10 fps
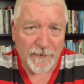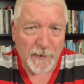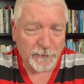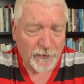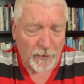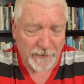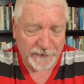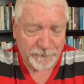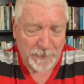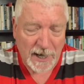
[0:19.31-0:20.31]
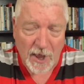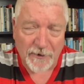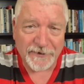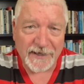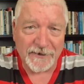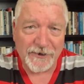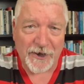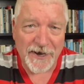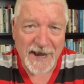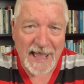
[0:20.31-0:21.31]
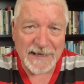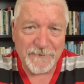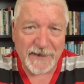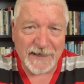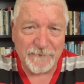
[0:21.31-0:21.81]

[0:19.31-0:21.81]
there was all this plotting and conniving and